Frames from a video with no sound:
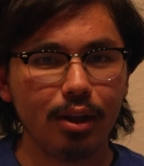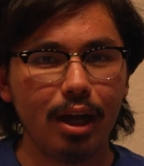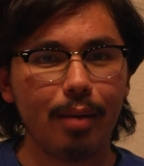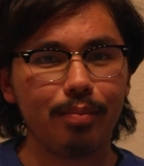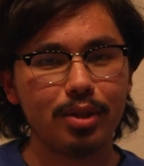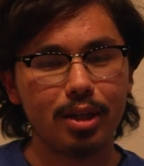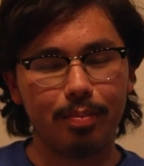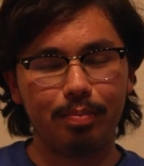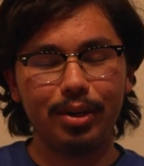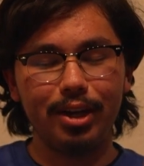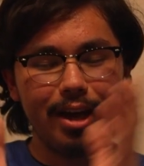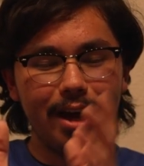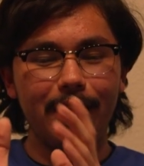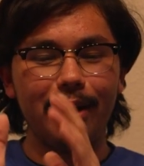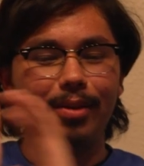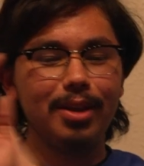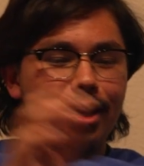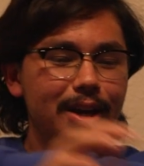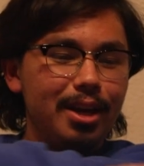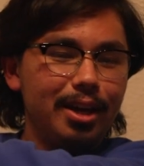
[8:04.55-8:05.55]
laptop. But
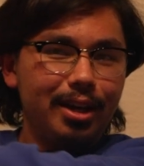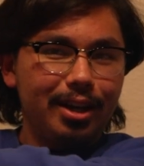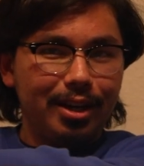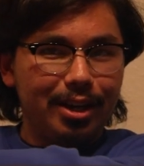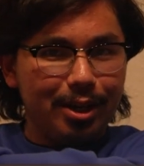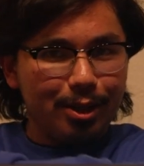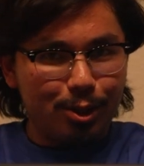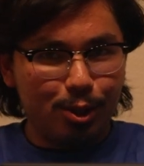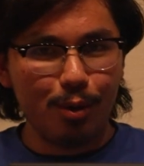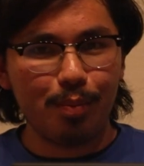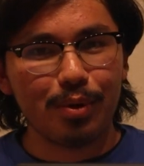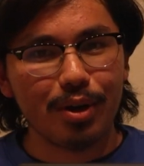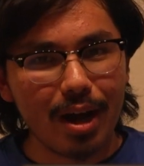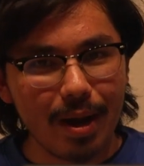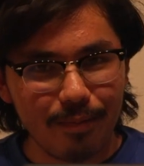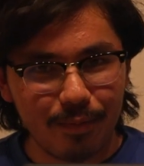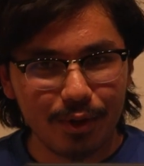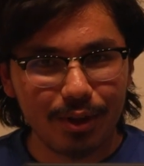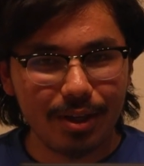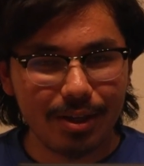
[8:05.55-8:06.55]
yeah, super
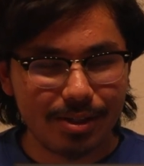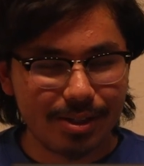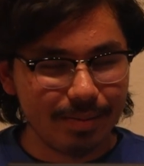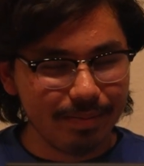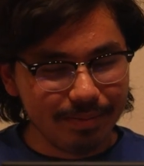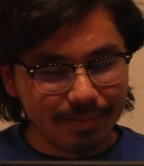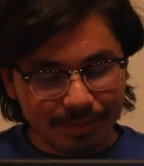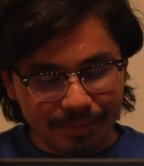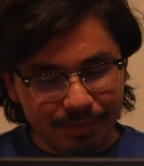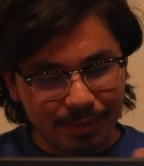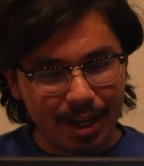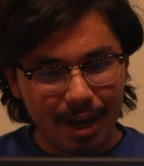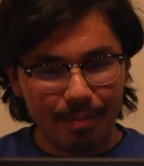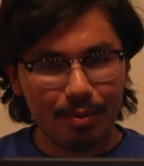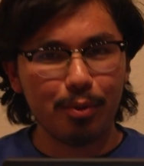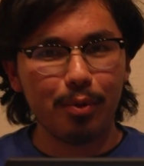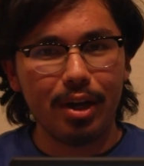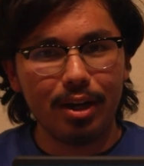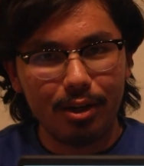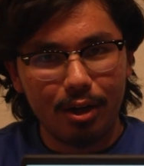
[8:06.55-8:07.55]
hyped for this. I've
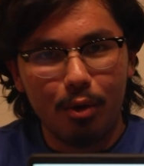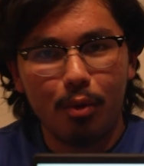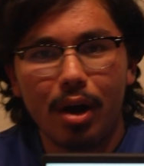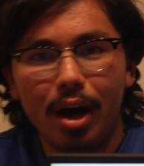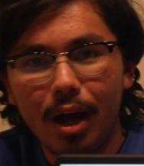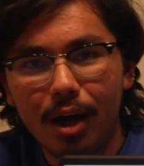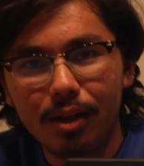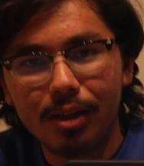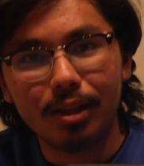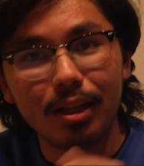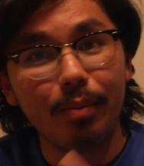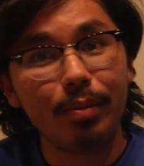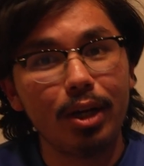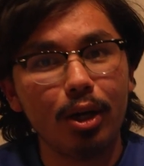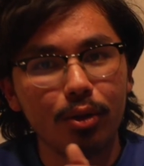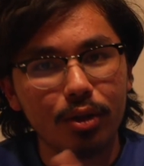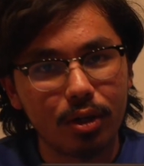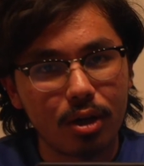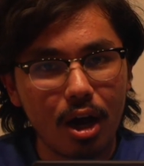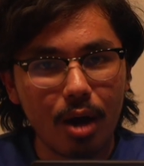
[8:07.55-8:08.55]
been waiting a while. Let me know
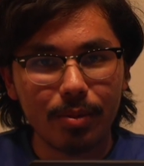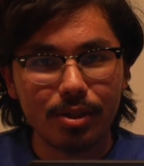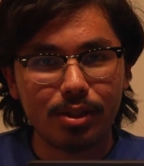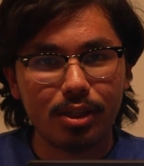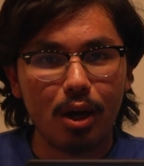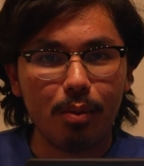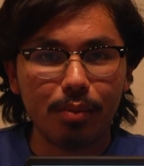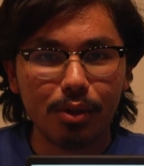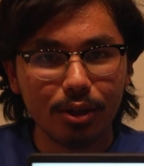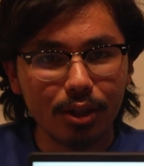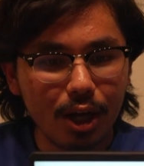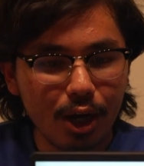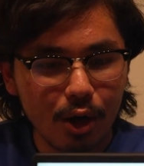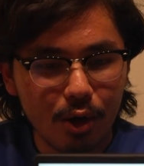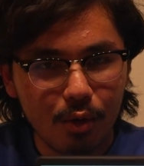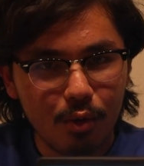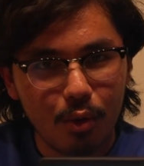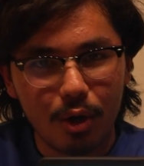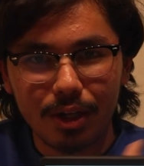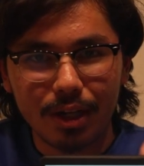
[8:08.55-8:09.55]
in the comments down below
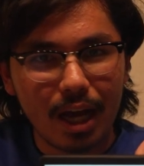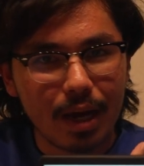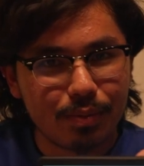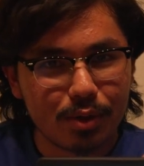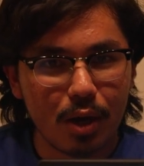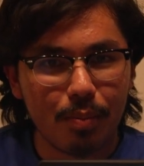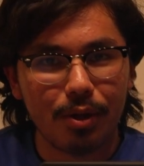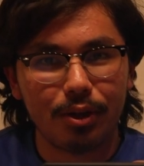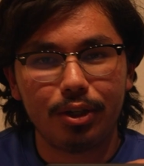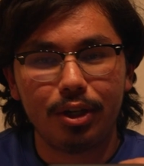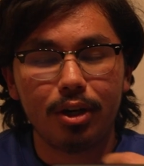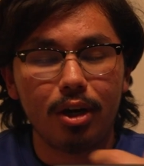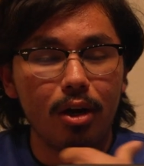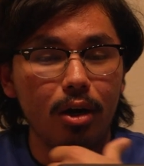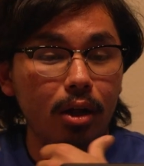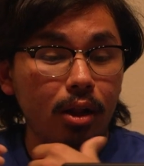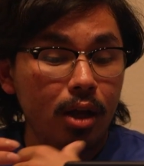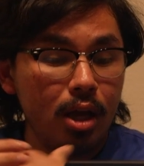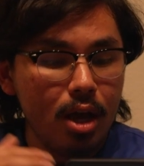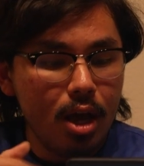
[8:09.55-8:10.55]
what laptop are
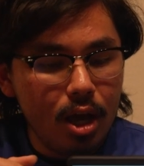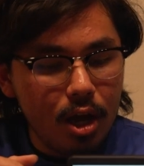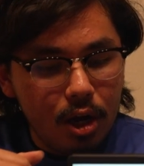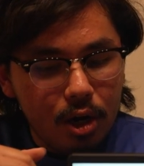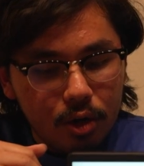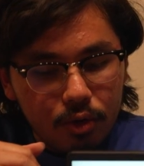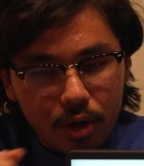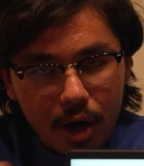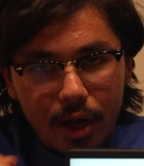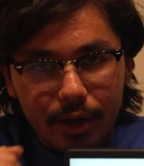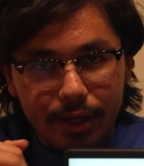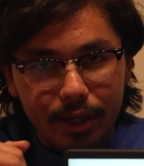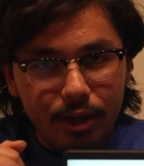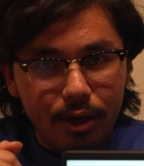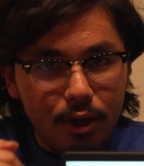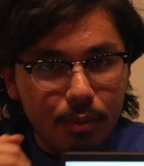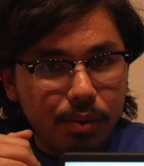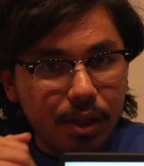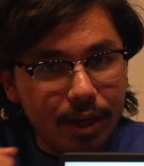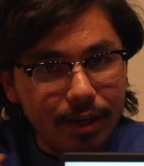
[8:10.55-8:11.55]
y'all rocking. Are
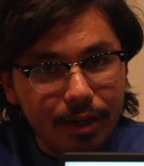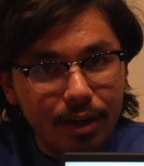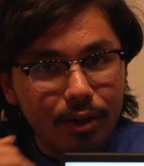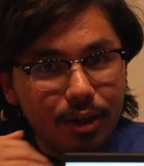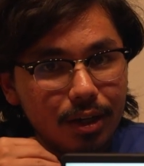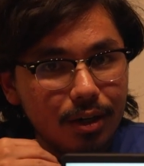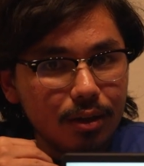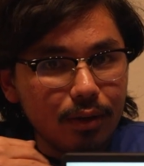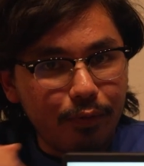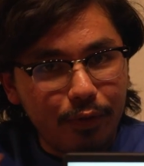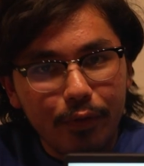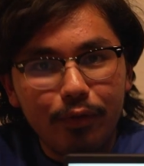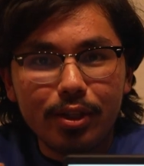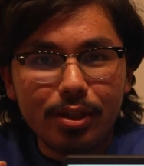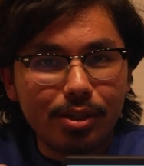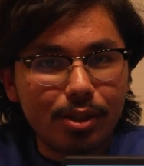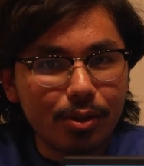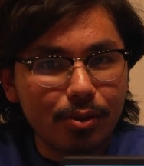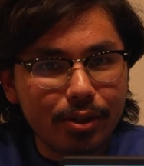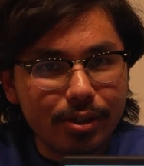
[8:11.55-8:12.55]
you planning on getting the 50
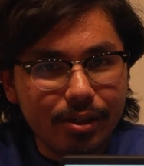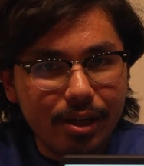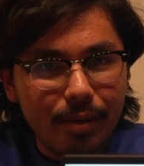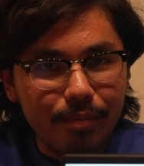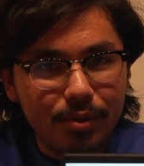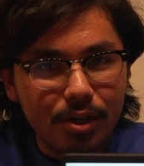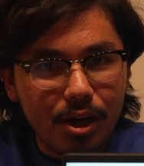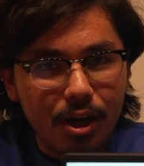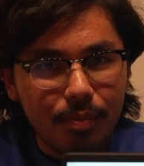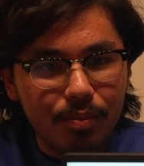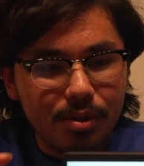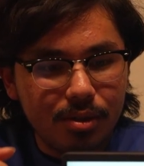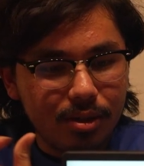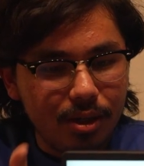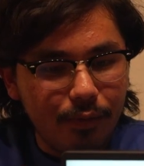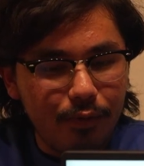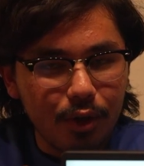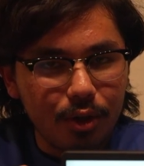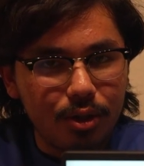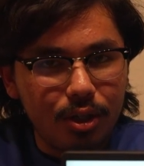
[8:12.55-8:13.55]
series laptops?
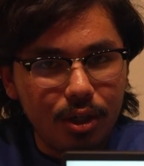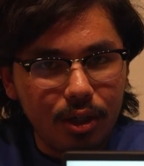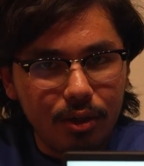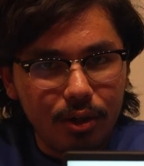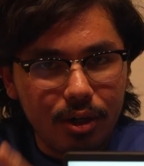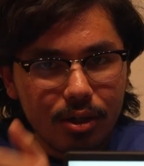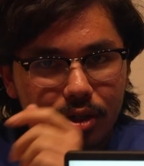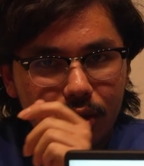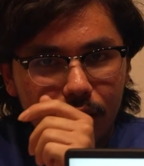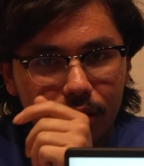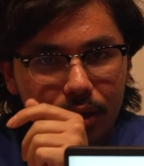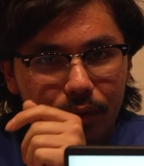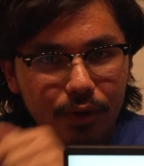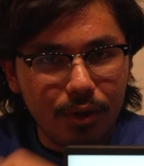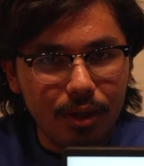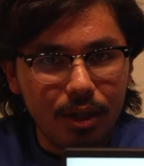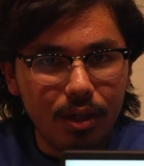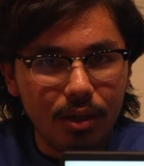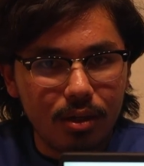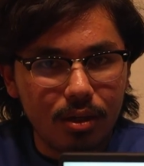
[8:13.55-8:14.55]
If you're curious, I'll leave a
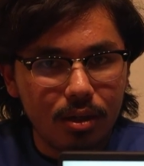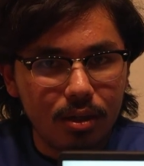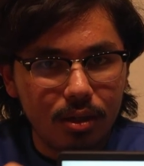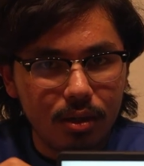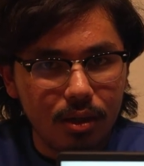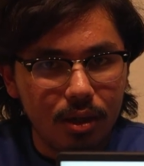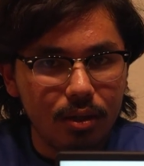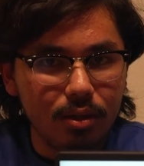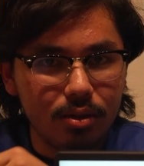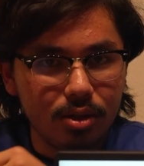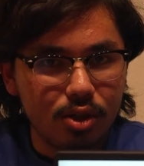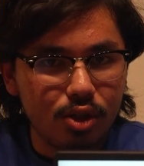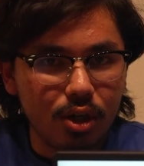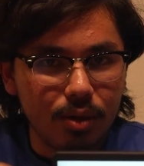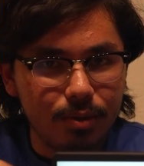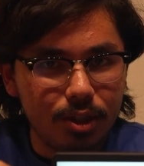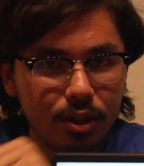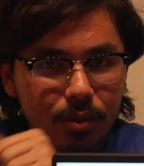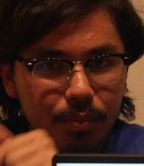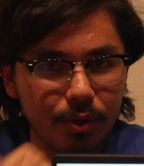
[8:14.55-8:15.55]
link in the
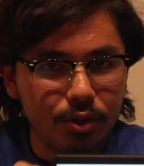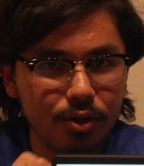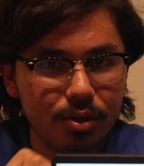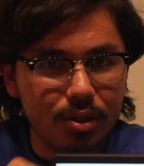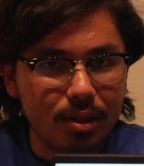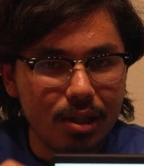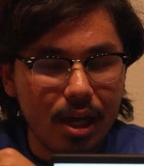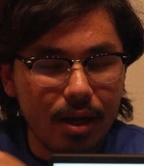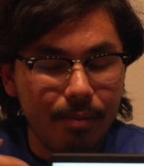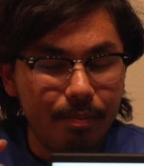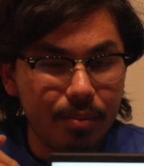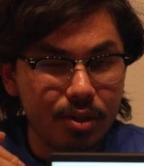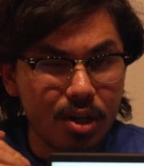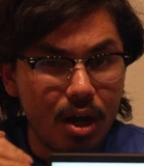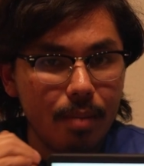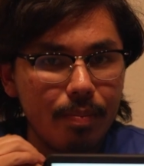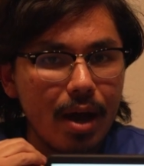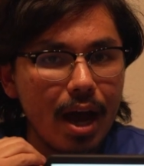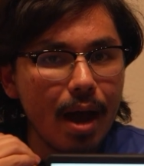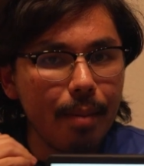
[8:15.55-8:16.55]
description to purchase
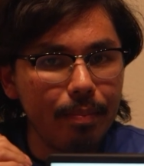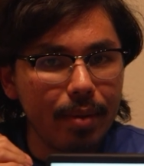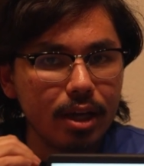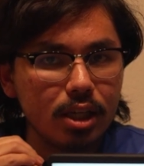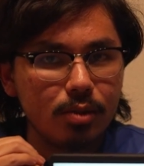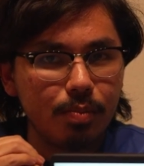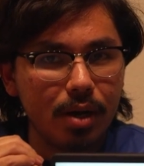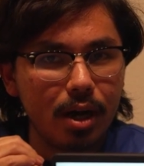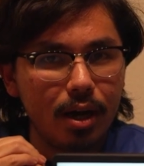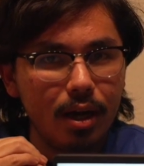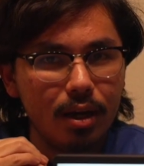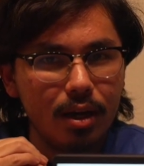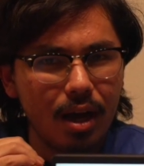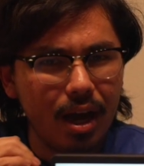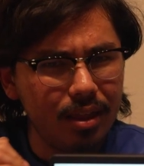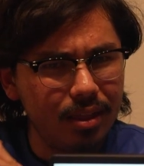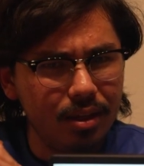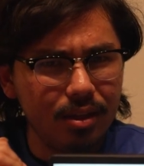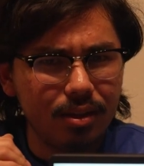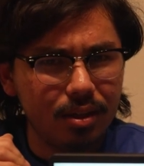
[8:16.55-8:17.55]
laptop at Best Buy.
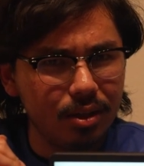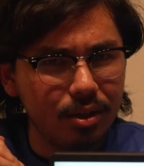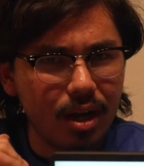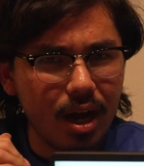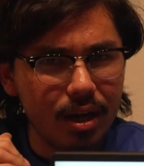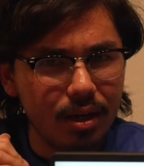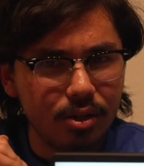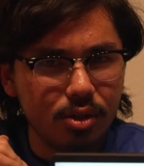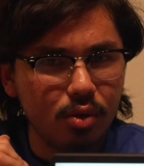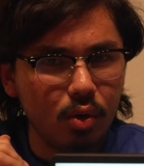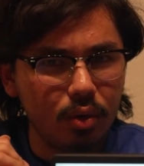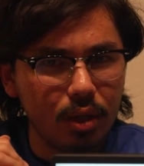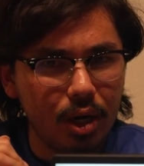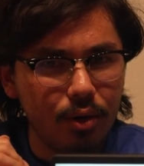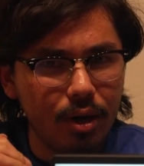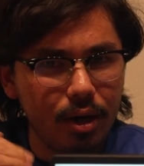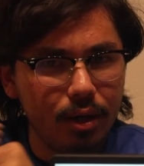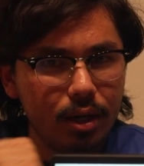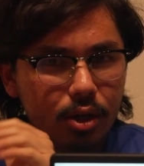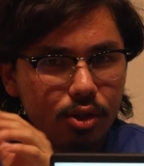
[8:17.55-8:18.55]
I think they're kind of sold out
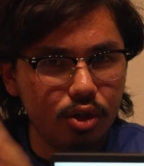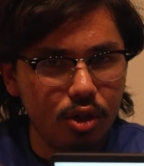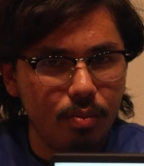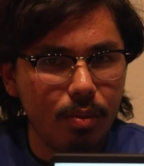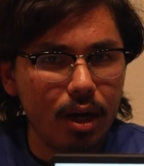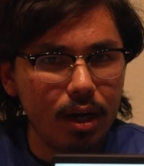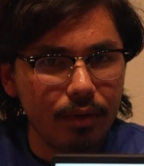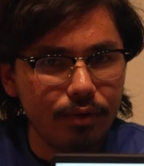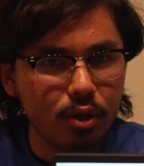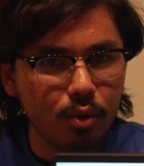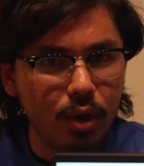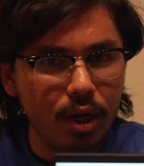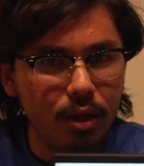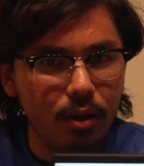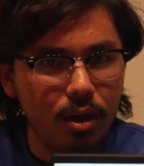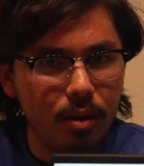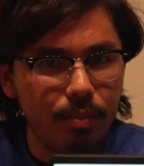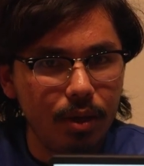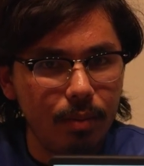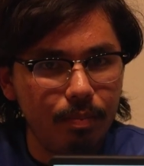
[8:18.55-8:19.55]
right now, so you might have to
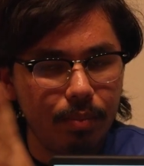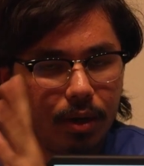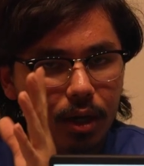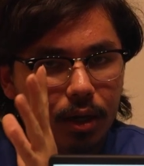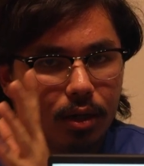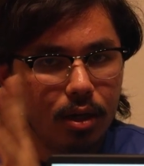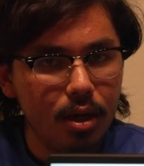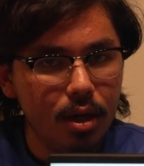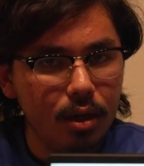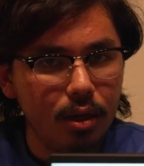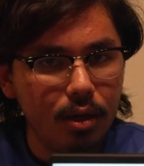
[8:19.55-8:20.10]
wait a bit, but